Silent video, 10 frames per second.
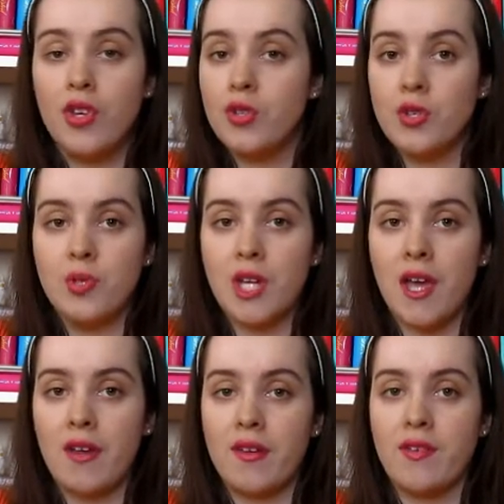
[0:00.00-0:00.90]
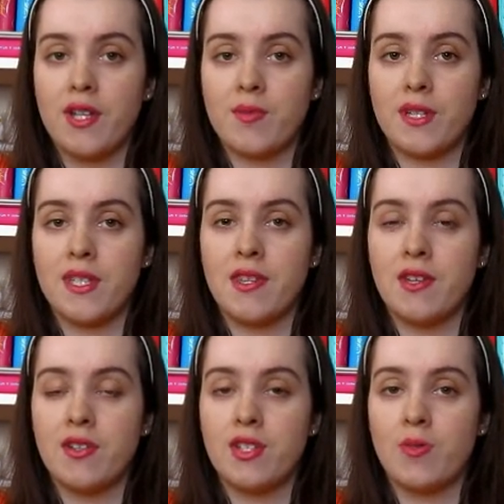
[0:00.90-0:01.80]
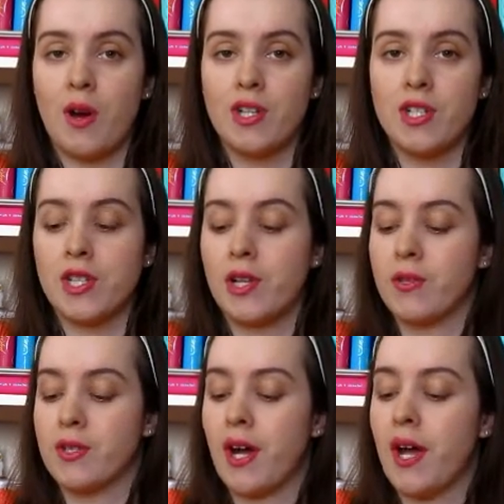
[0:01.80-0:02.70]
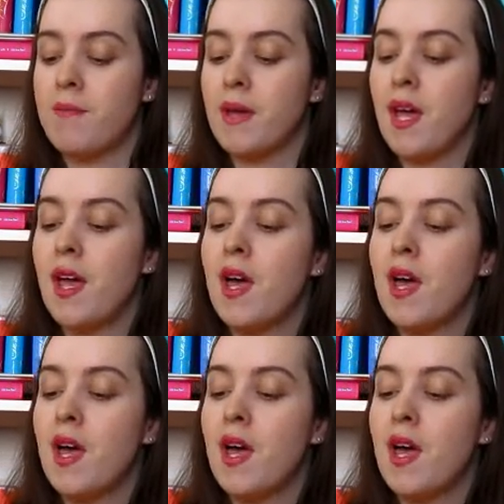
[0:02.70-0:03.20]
YouTube channel if you guys want to see the swatches closer up.